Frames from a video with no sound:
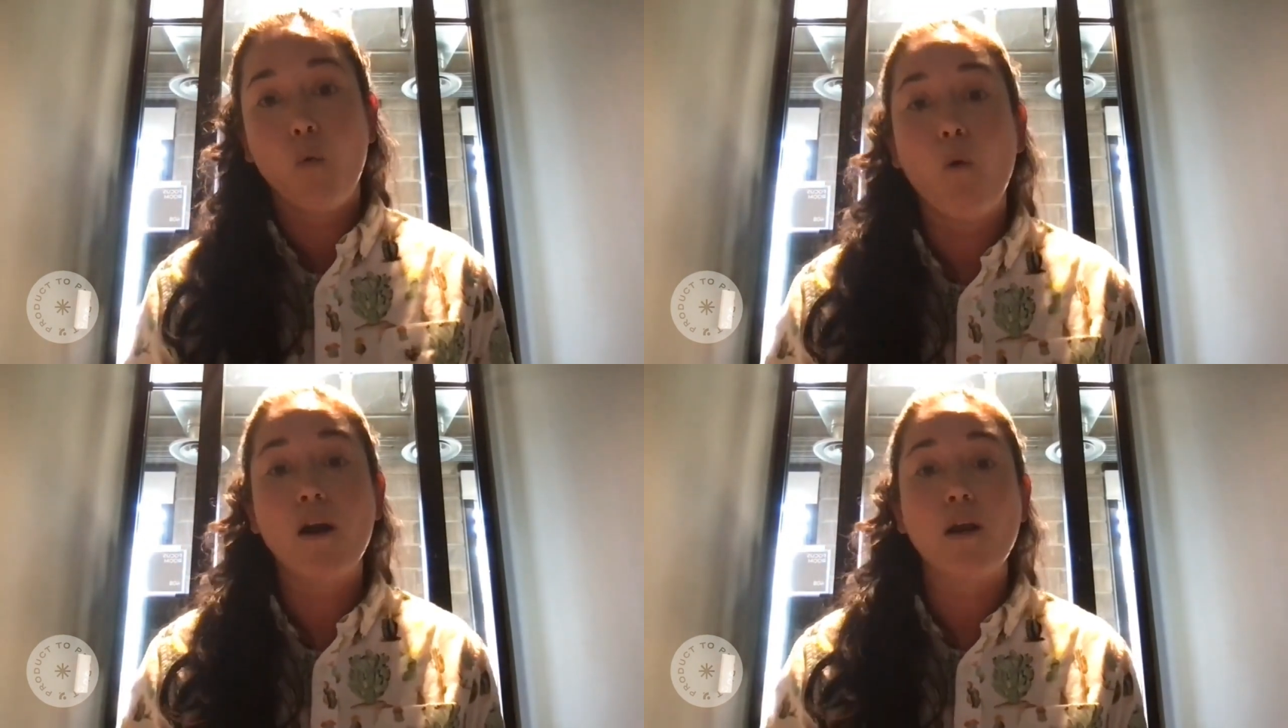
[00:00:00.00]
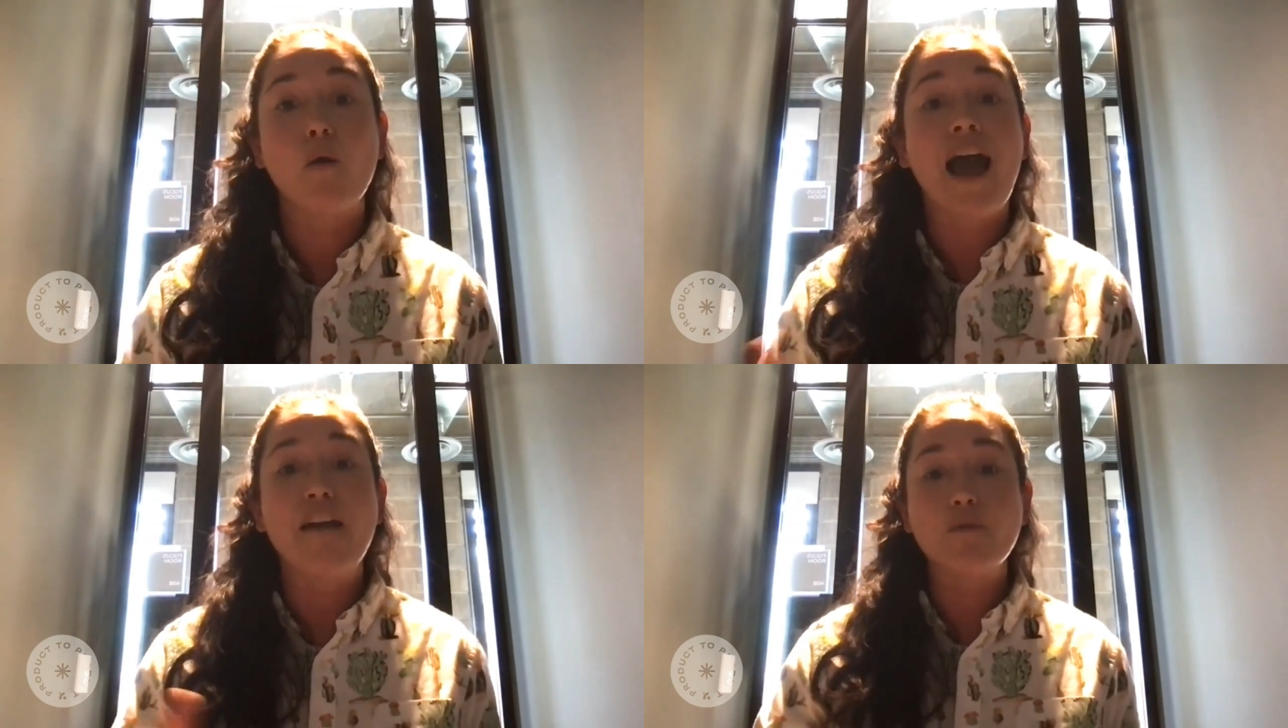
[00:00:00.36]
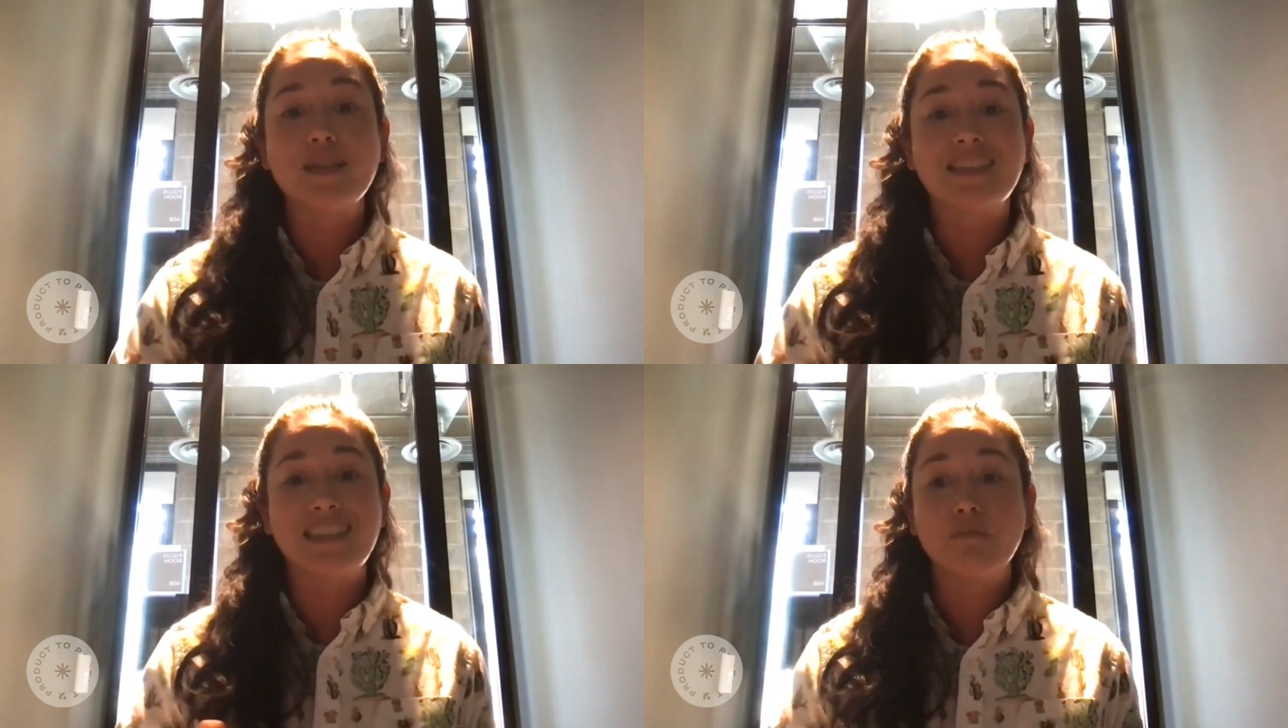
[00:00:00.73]
What have we
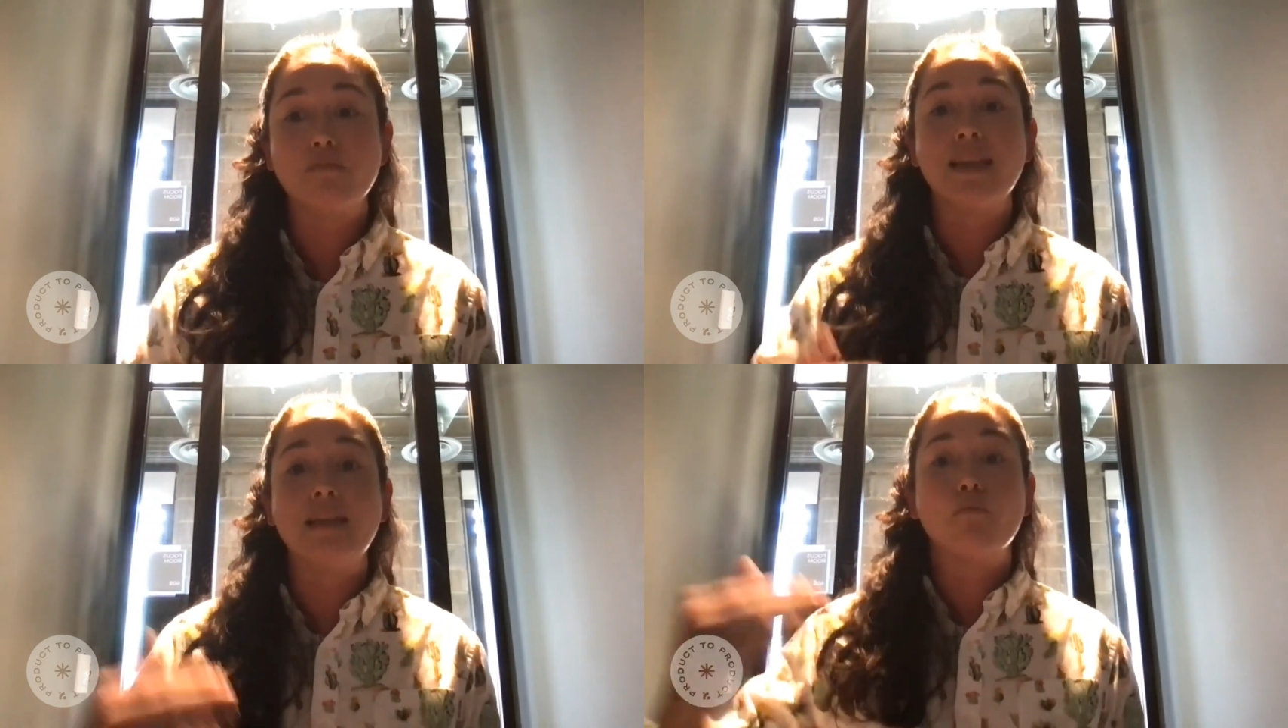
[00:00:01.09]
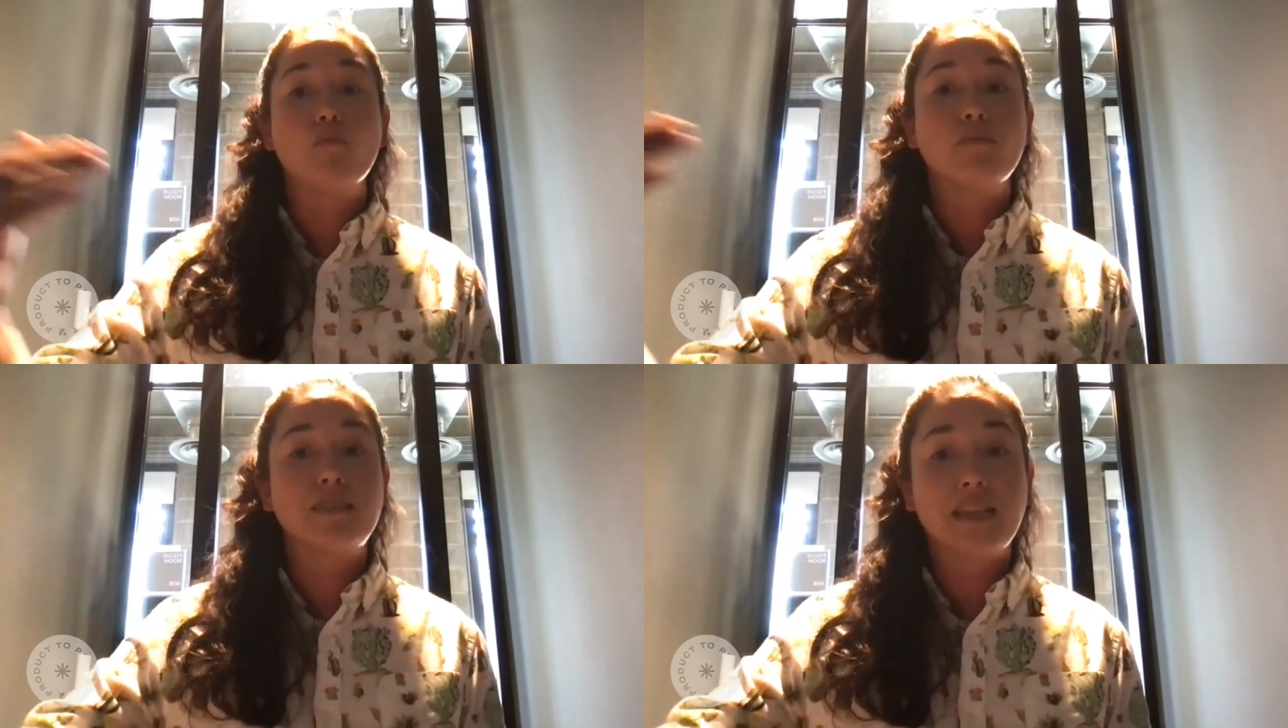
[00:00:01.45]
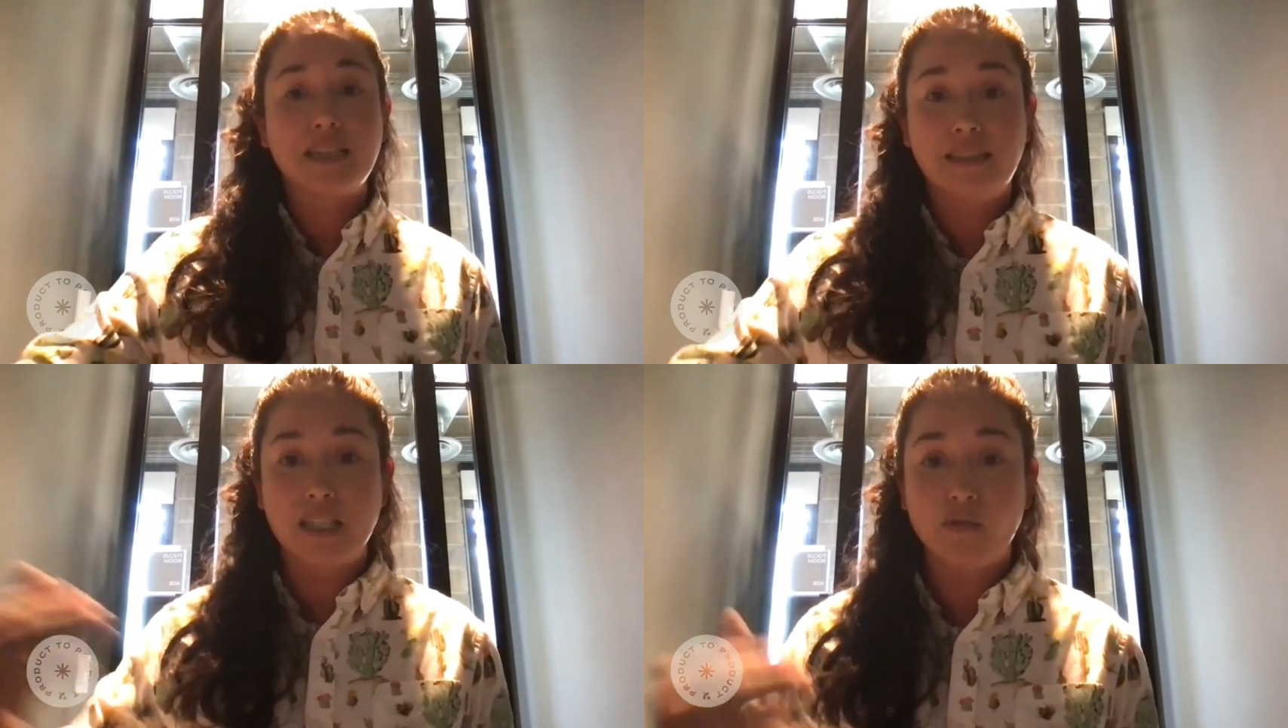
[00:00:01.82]
seen be
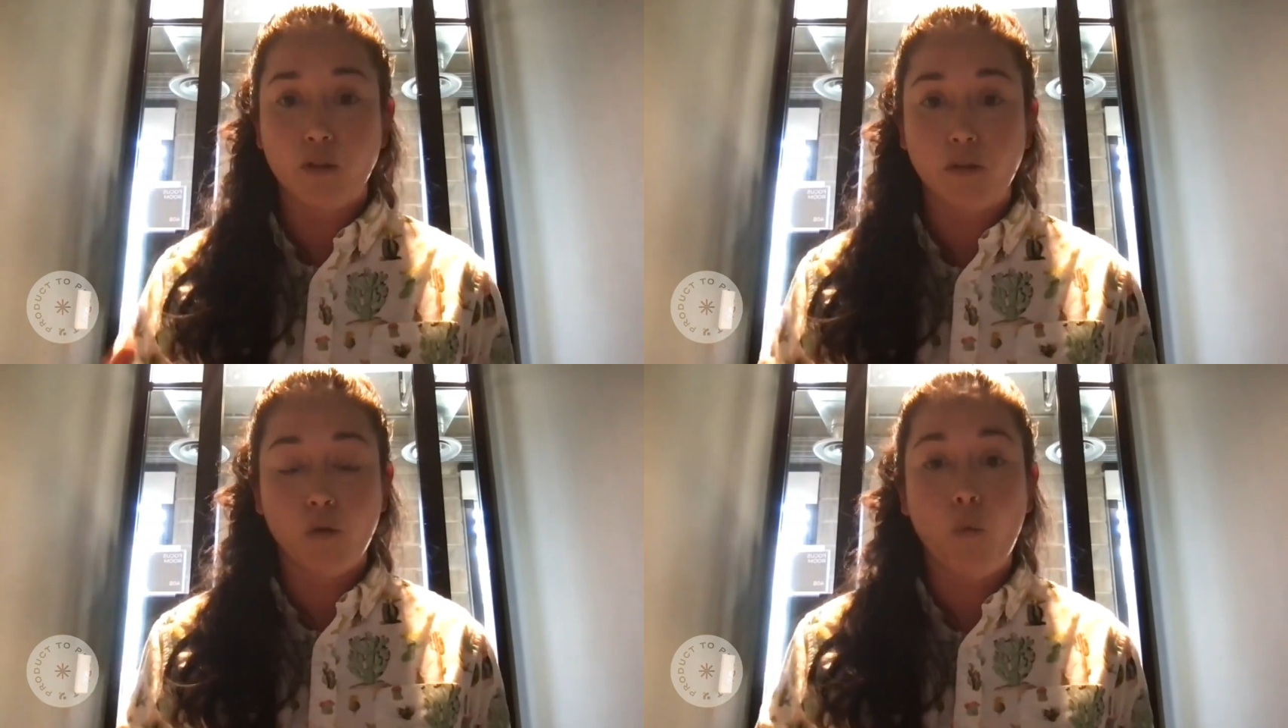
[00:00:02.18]
successful?